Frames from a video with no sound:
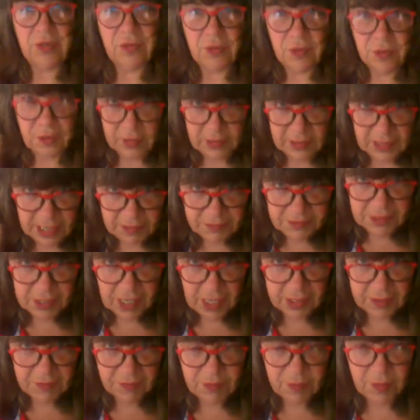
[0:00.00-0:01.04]
left
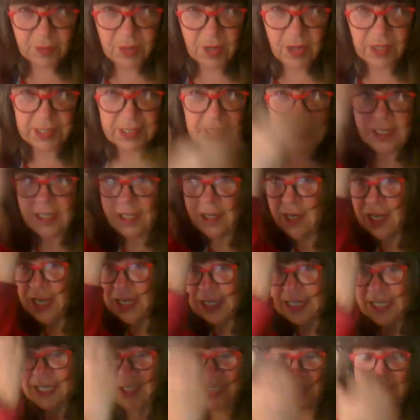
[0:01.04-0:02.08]
side of the body,
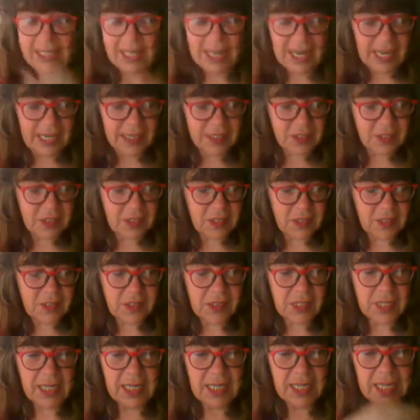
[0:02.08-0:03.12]
again on the axis.
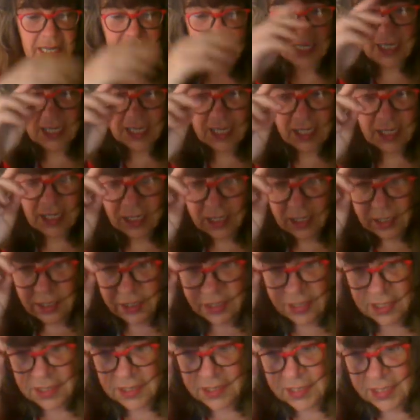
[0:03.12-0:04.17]

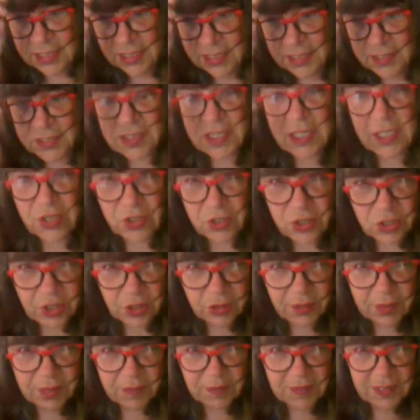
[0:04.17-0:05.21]
This is the
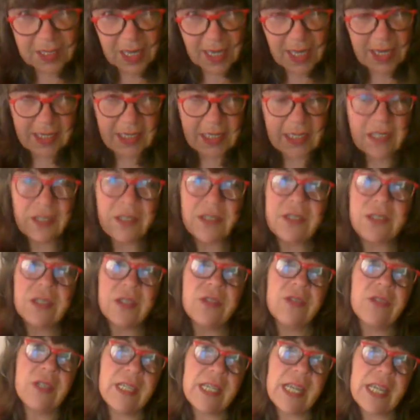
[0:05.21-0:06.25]
intuitive side. It is the
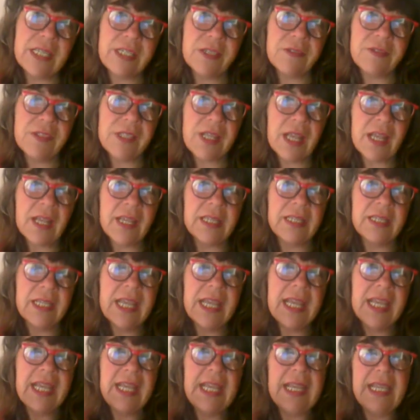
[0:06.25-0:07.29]
creative side.
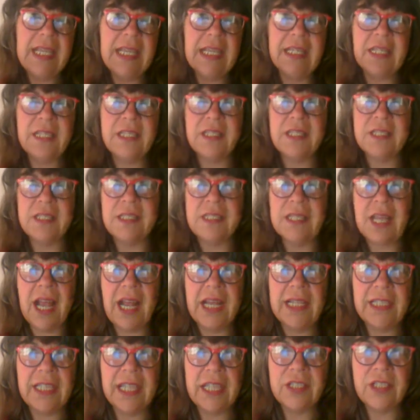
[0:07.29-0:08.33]
It is the side
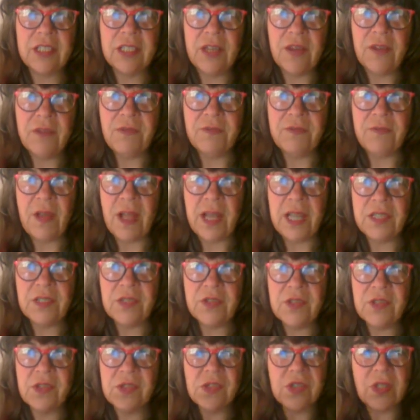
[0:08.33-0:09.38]
that finds
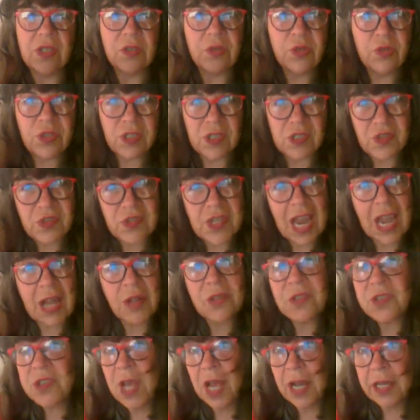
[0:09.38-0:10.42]
solutions
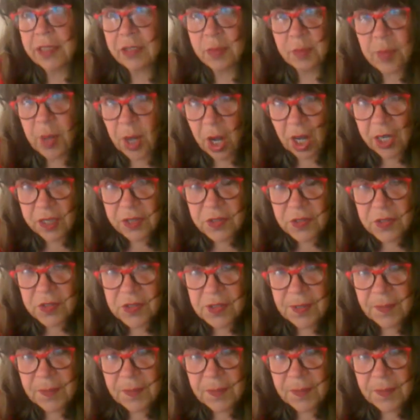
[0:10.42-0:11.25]
outside the box.